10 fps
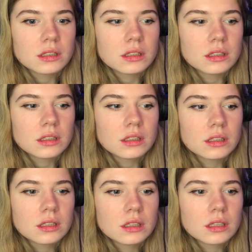
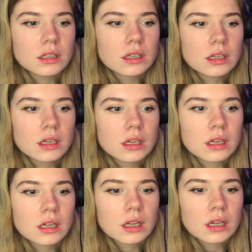
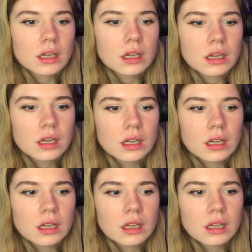
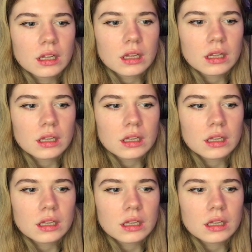[no speech]